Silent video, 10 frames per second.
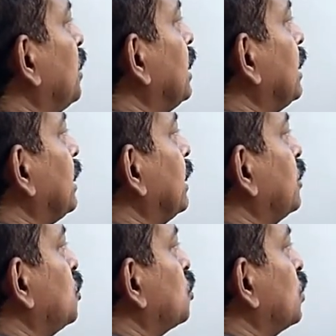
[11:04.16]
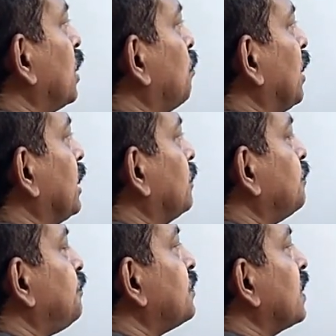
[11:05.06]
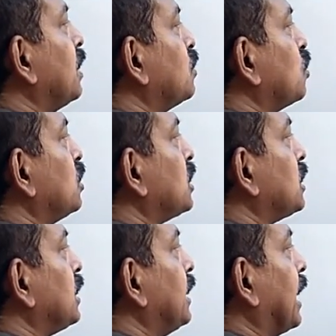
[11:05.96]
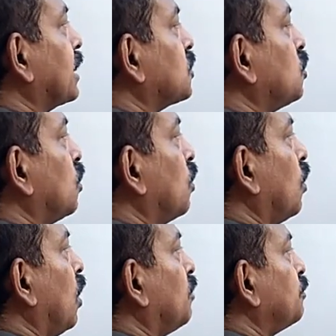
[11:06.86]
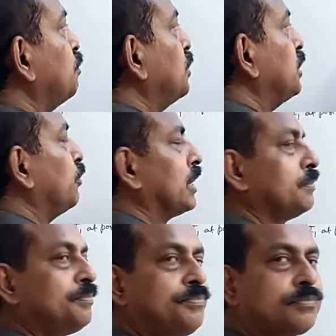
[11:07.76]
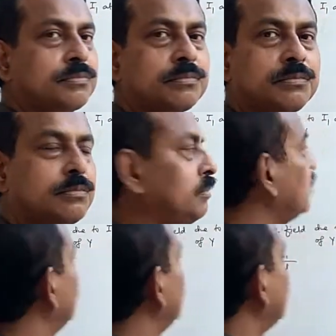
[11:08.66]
into the plane. So this is the direction of B1. So